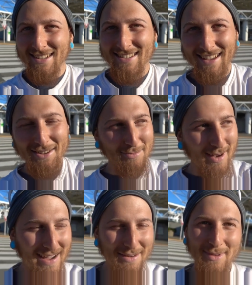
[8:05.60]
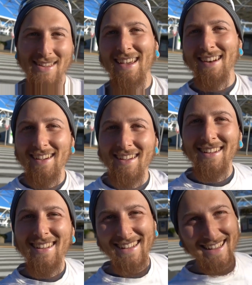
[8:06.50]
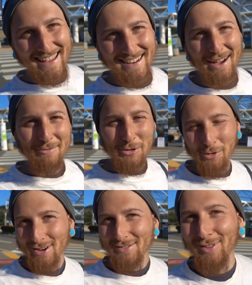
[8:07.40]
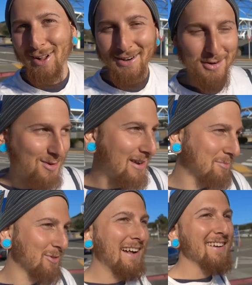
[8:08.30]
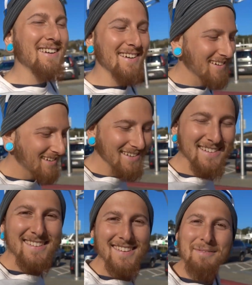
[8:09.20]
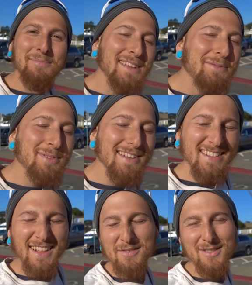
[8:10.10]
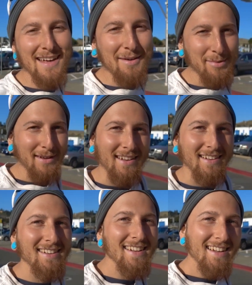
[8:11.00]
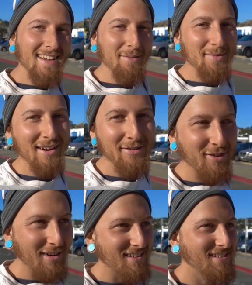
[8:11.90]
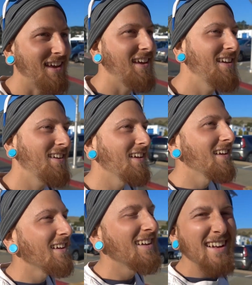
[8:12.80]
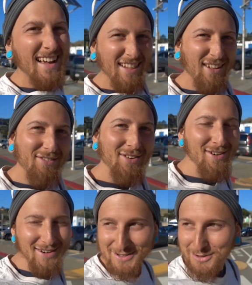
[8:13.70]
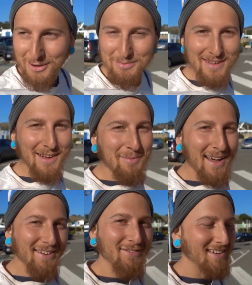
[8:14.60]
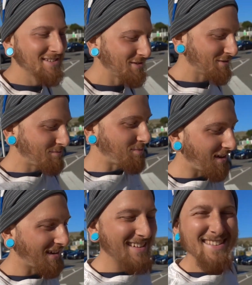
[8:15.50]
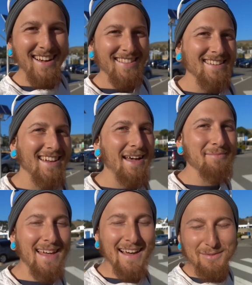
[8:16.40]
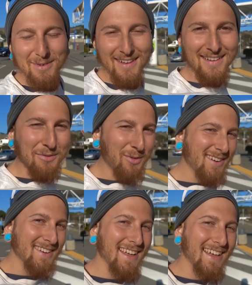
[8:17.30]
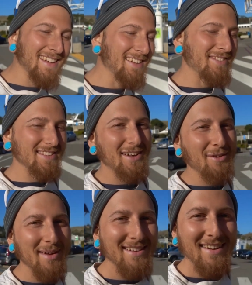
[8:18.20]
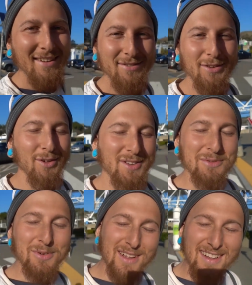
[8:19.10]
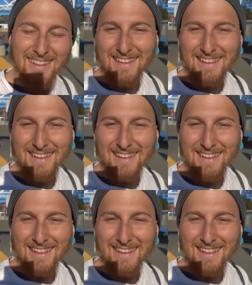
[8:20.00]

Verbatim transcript: Just said goodbye to McKenna. Again, I'm the worst vlogger when I'm around her because I'm deeply in love with that being. I'm not afraid to say it. I'd love for her to join me on my adventures, but it's not the time now, but one day, if it's all meant to unfold, it will,